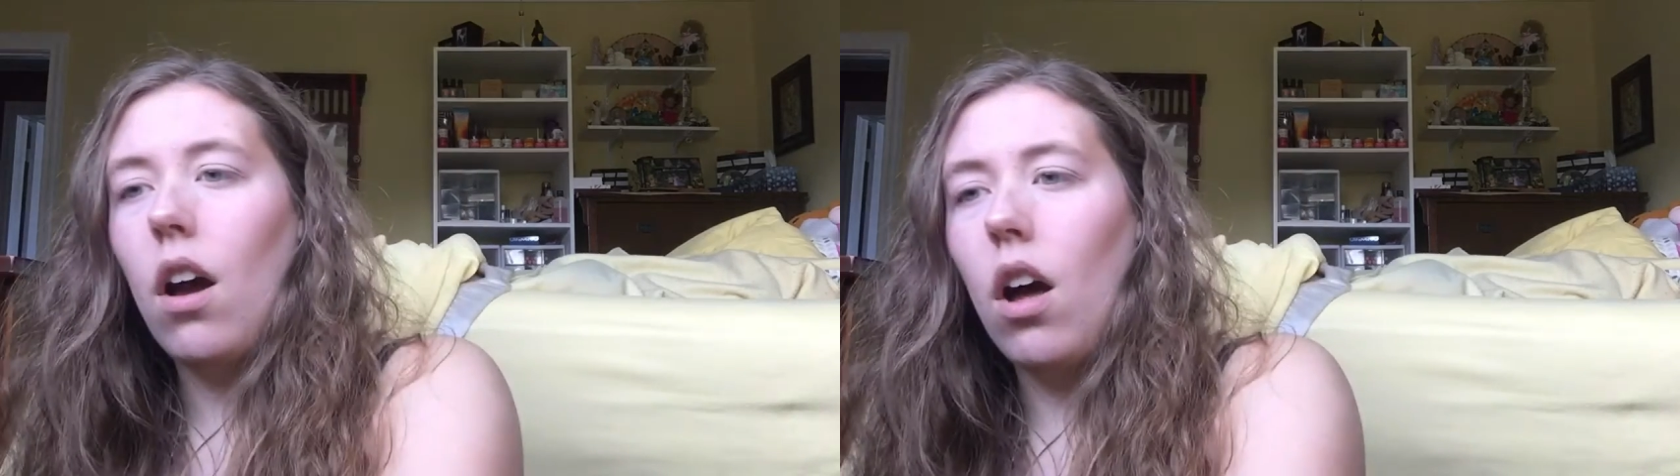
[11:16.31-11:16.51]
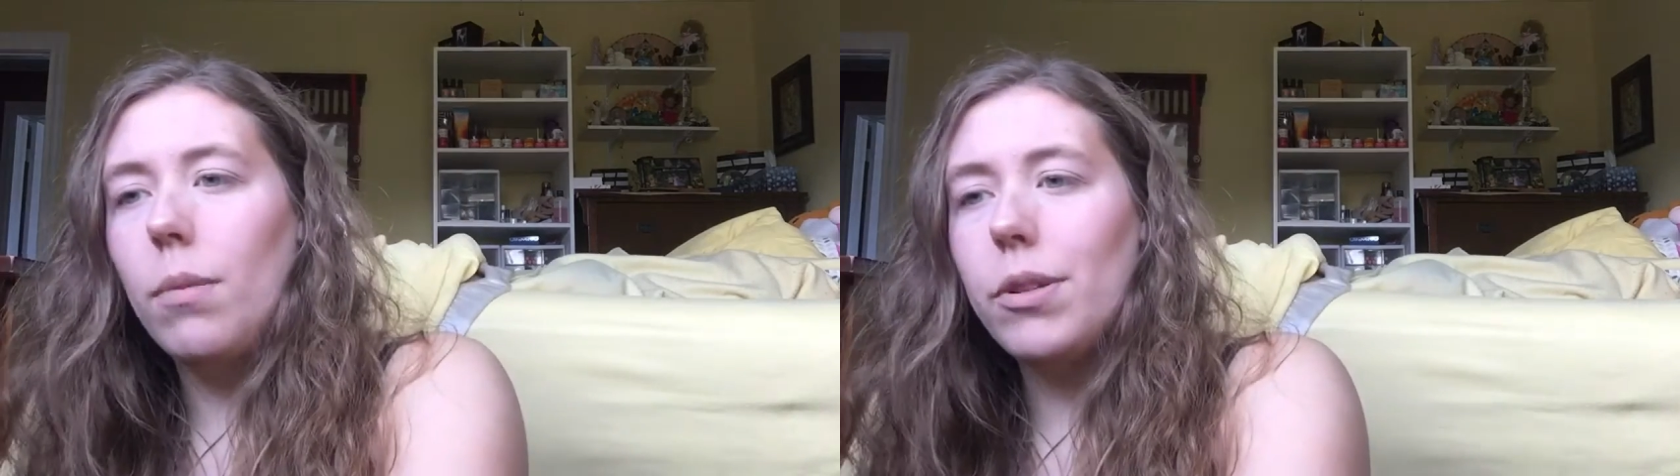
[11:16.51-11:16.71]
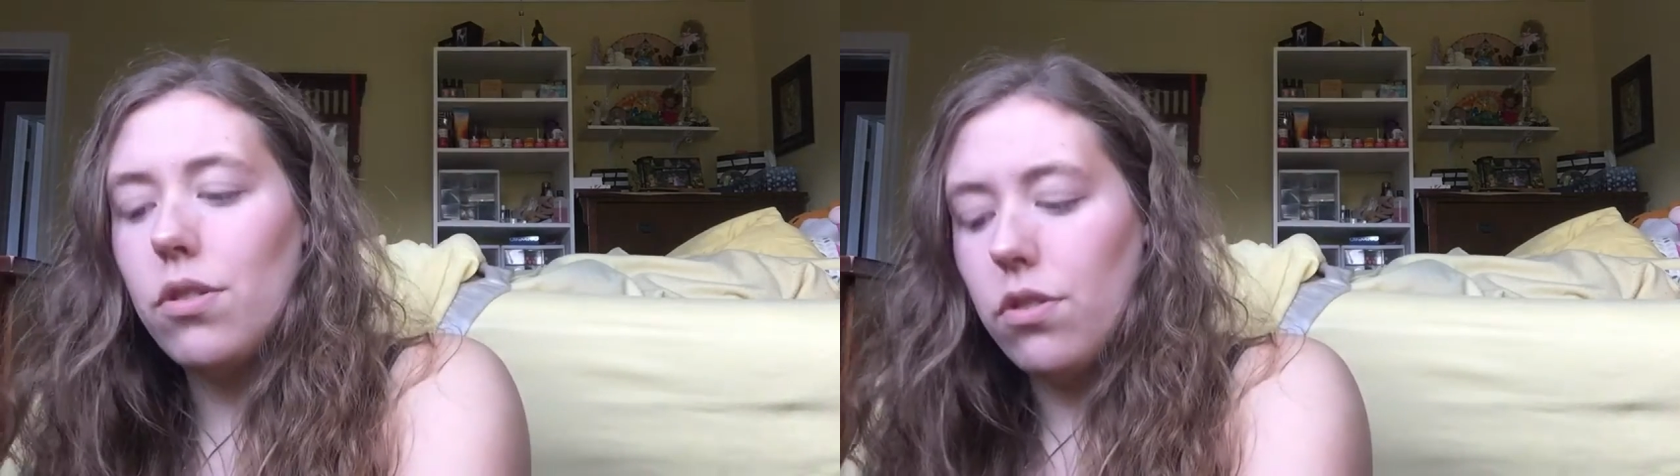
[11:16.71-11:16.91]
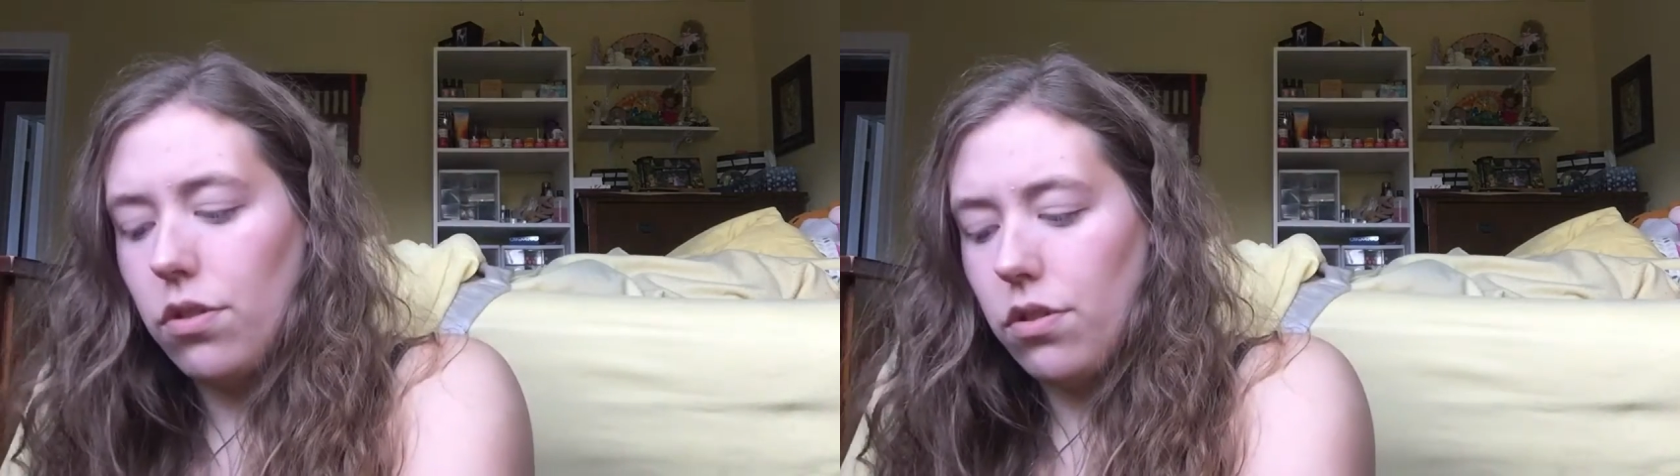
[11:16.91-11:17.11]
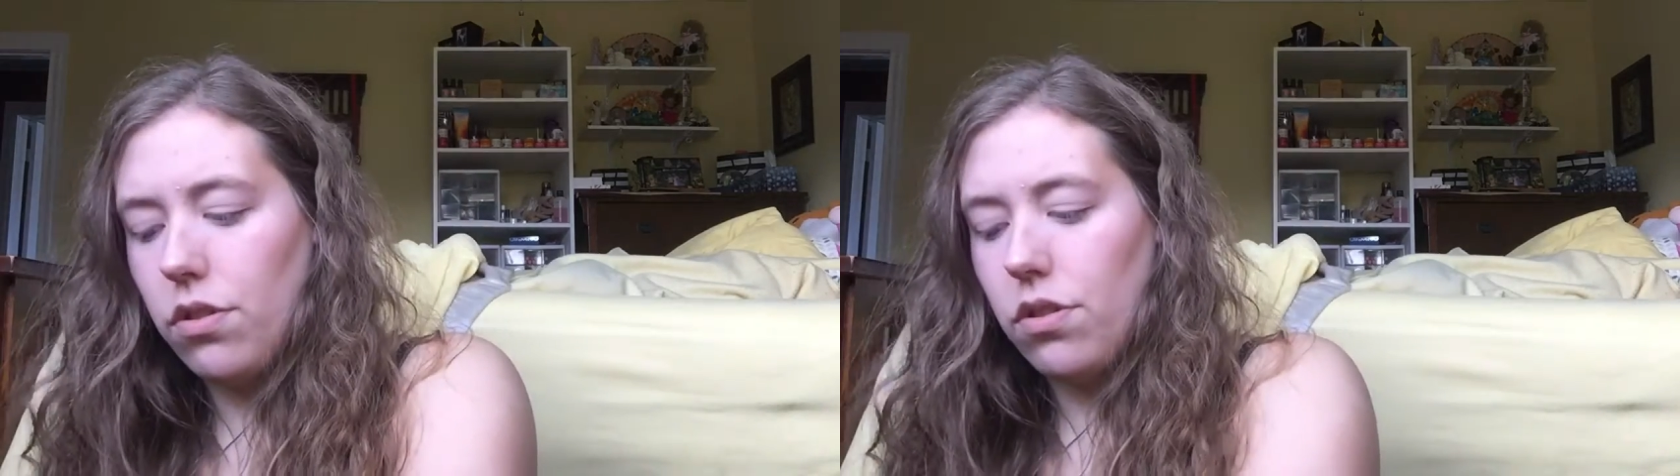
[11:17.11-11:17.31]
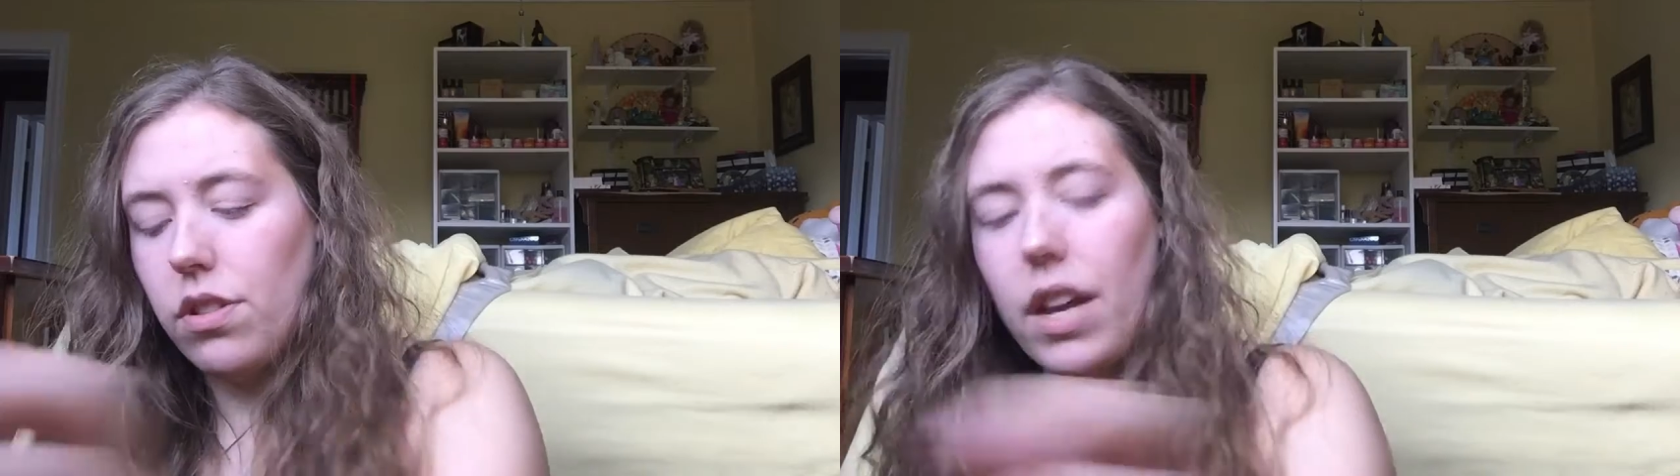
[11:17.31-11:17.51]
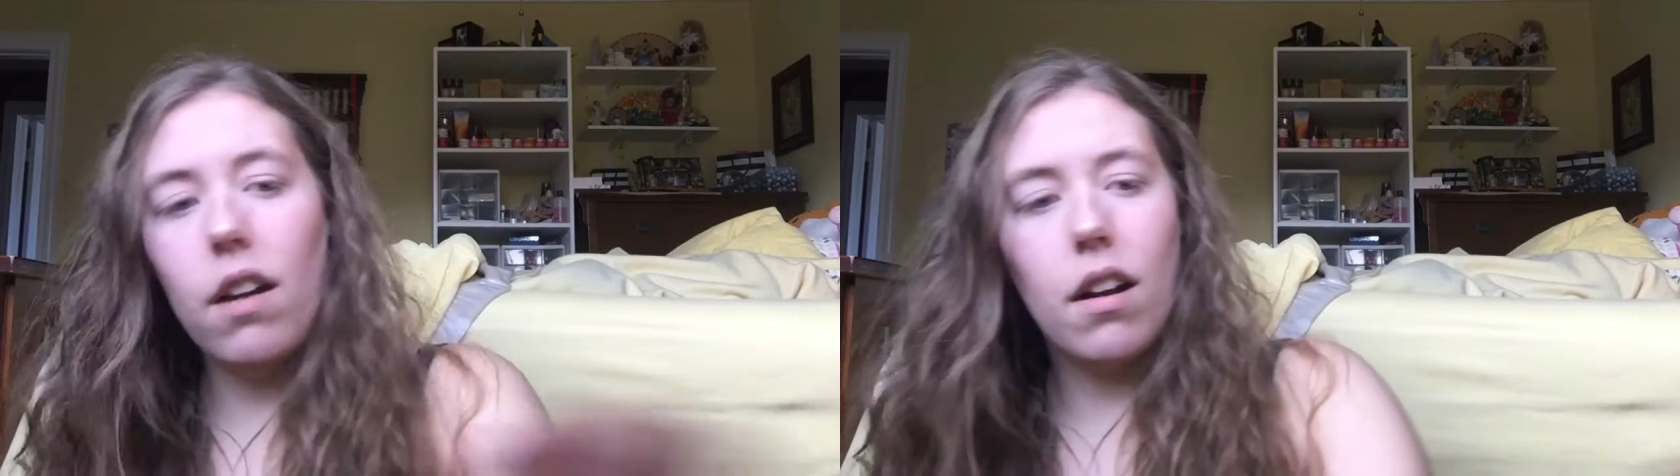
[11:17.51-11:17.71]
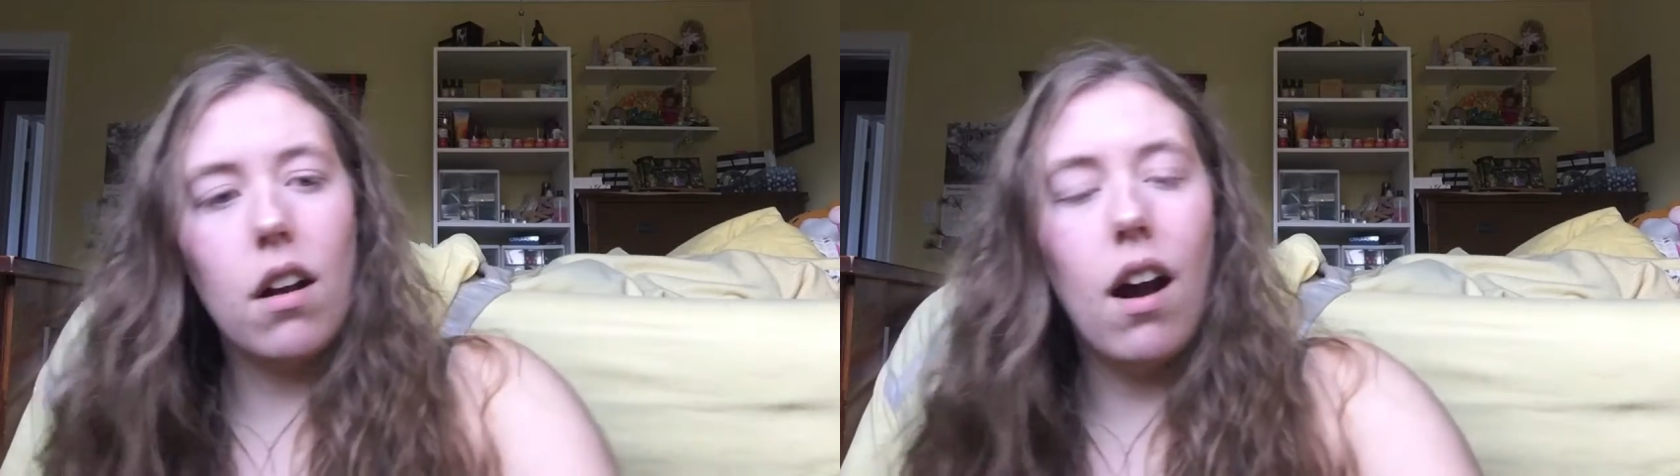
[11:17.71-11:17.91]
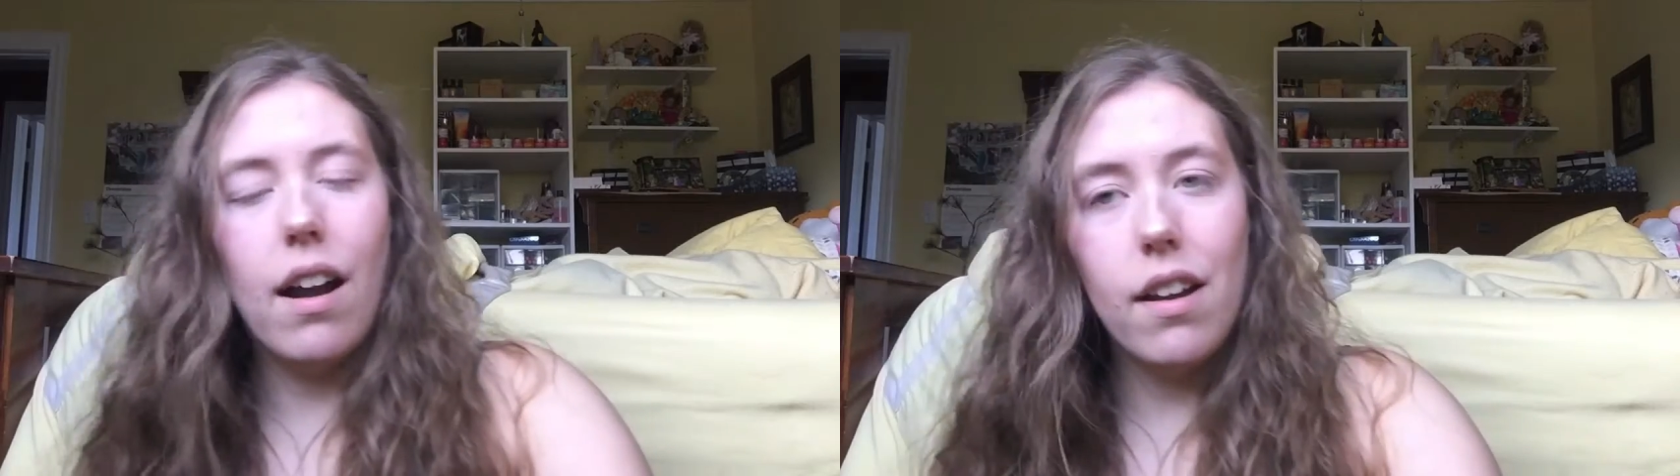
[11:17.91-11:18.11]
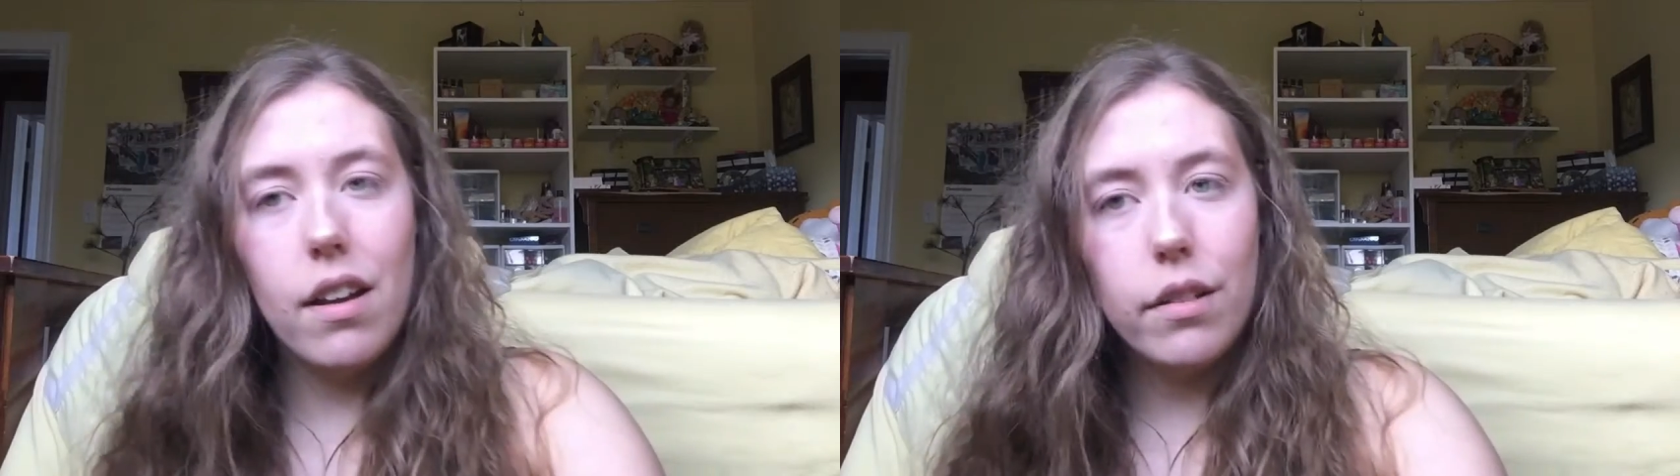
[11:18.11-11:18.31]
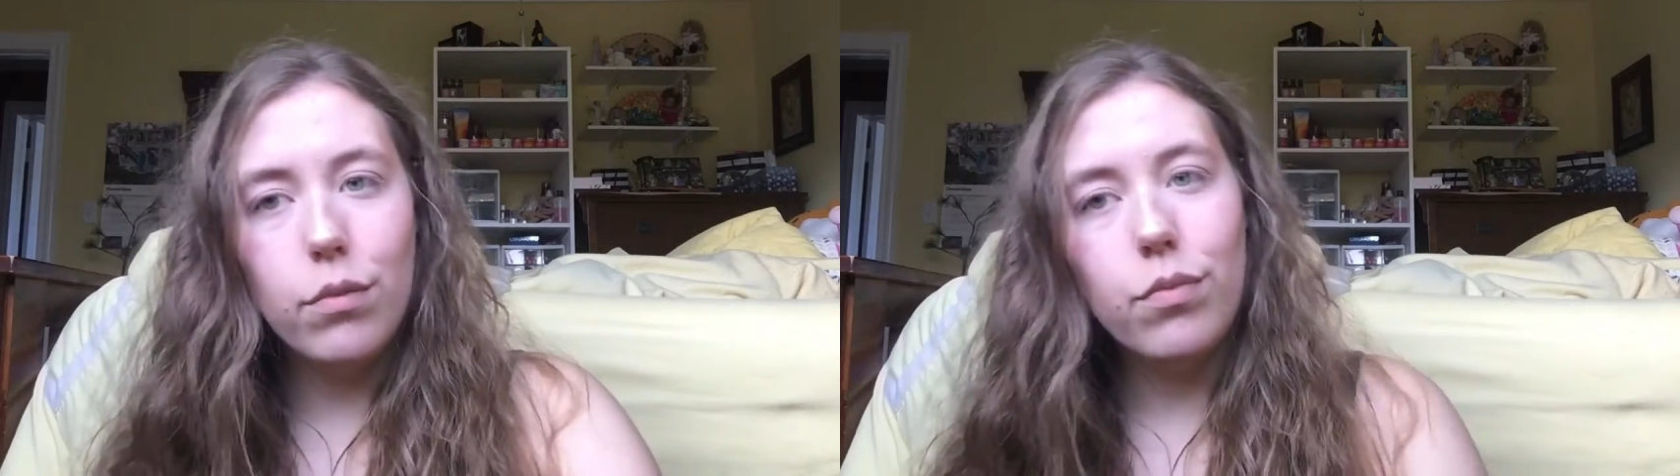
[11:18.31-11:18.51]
Almost terracotta.